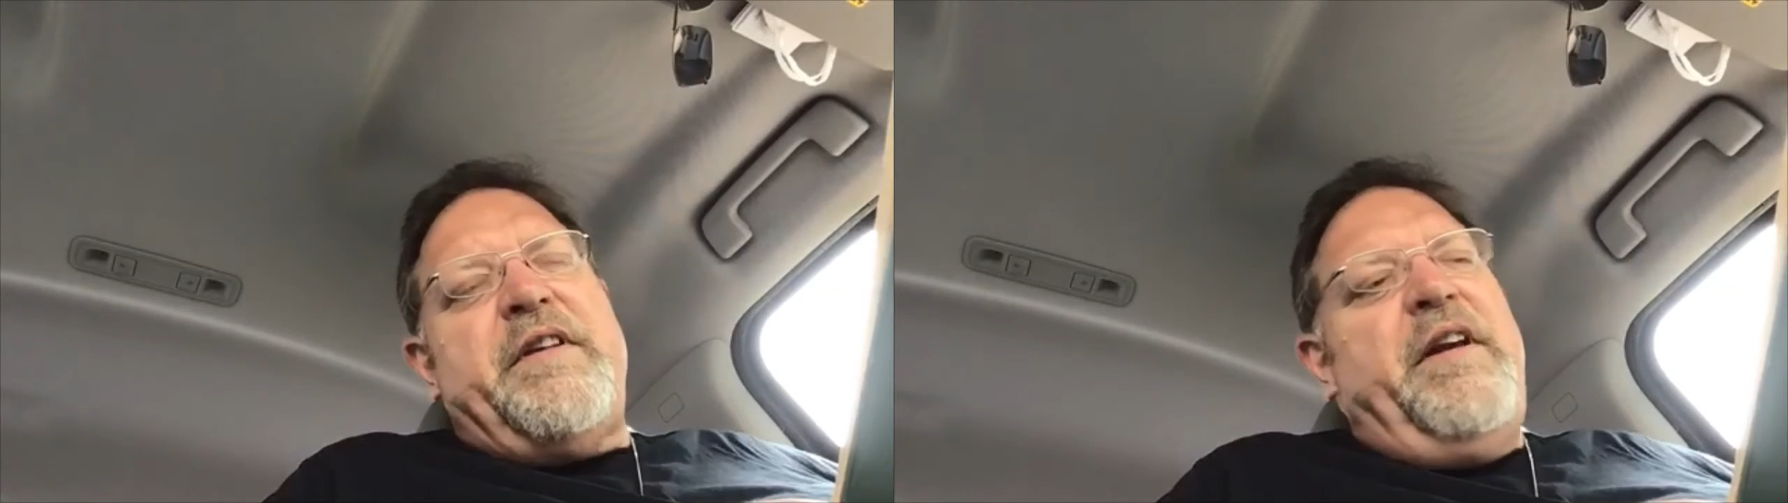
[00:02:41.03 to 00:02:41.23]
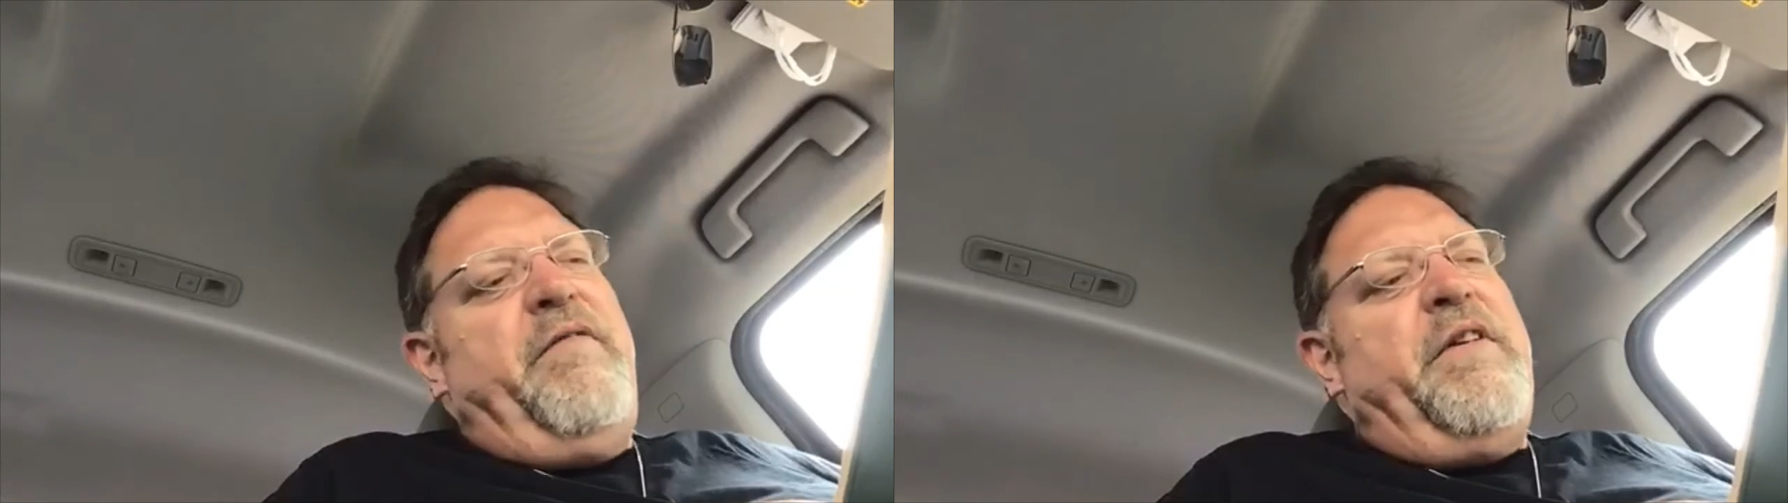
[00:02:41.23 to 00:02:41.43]

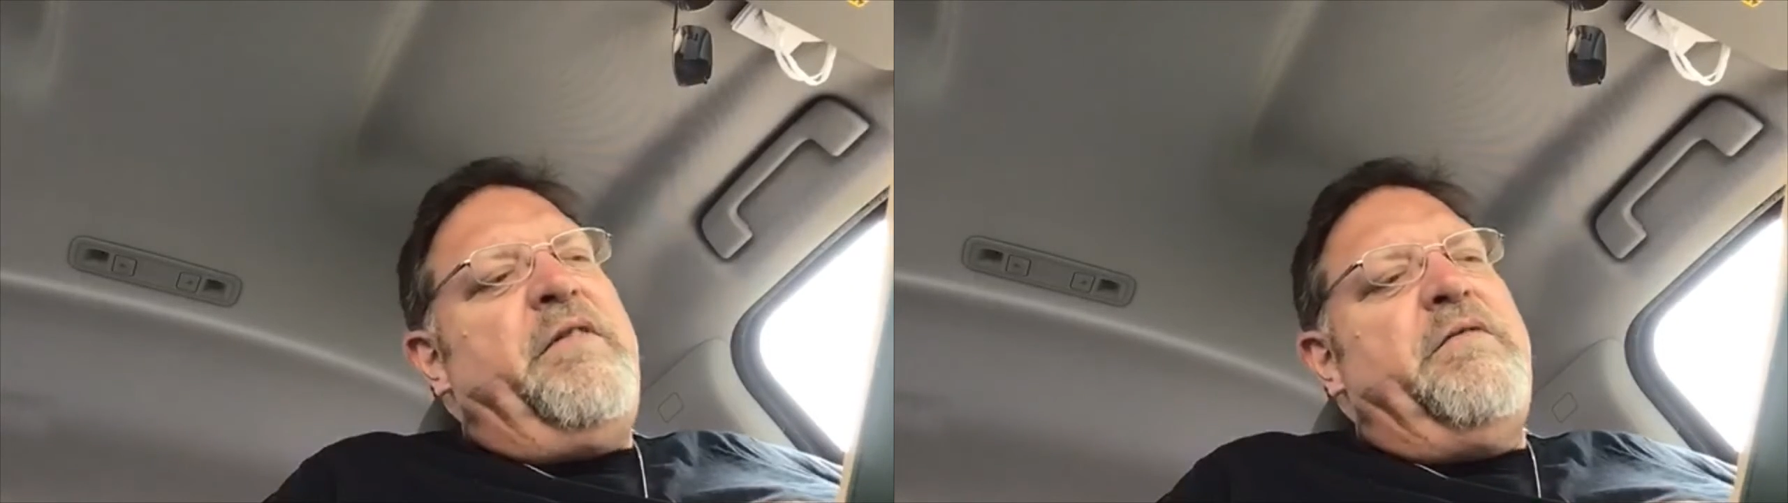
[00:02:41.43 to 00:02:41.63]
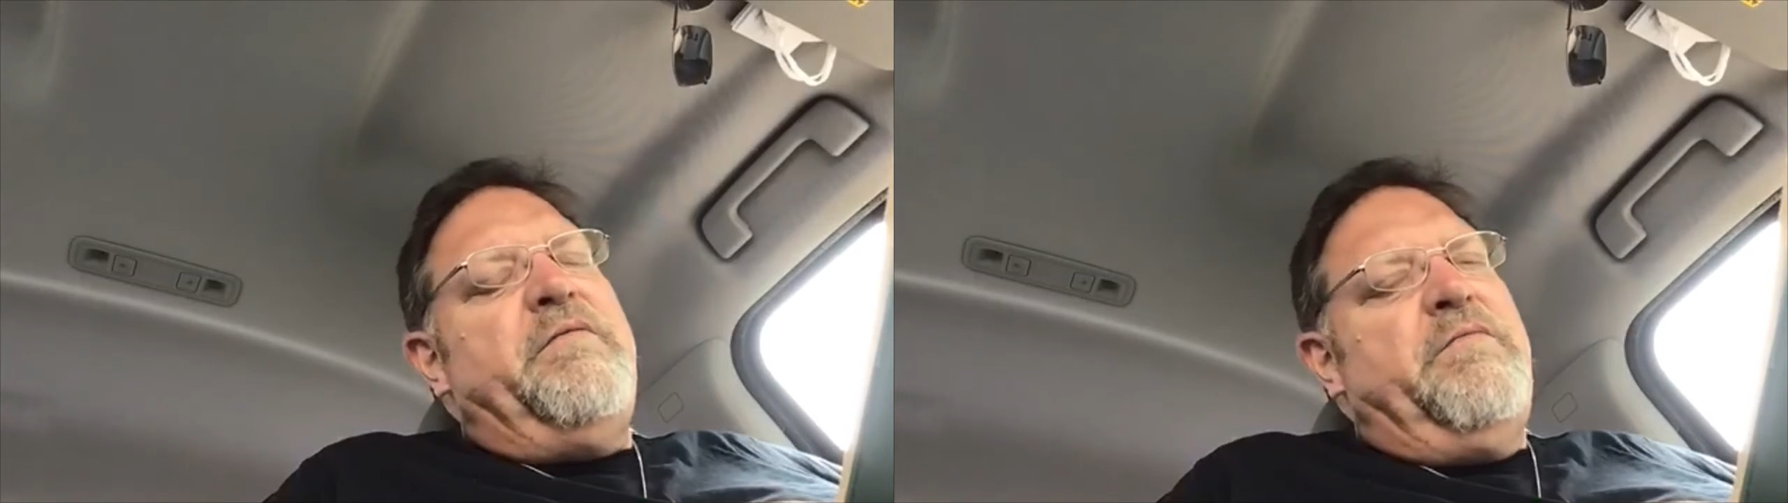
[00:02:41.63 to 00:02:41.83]

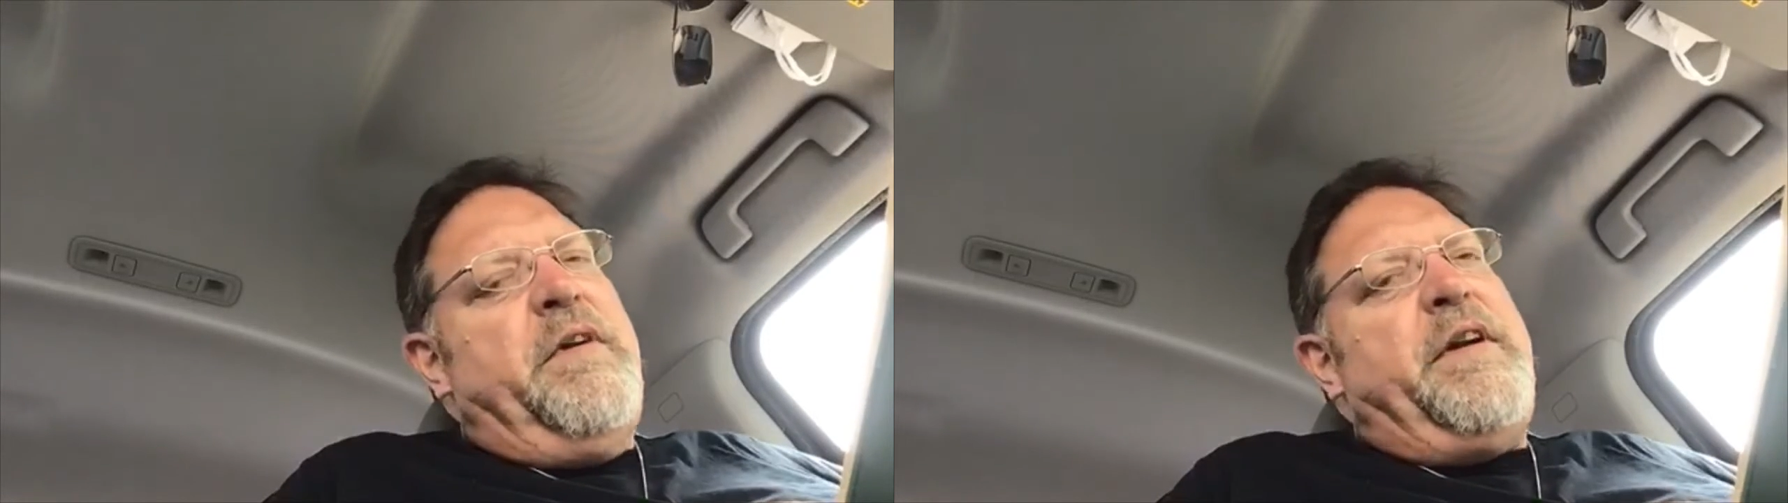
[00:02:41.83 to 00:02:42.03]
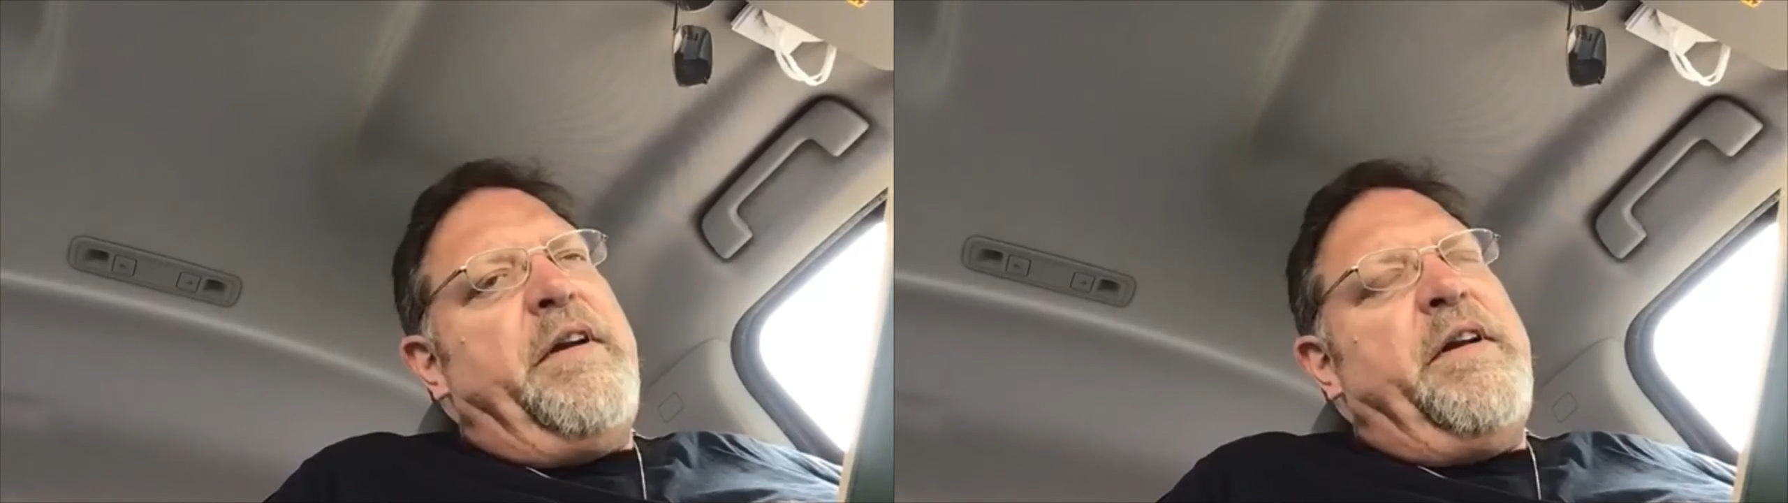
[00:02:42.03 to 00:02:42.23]
even when it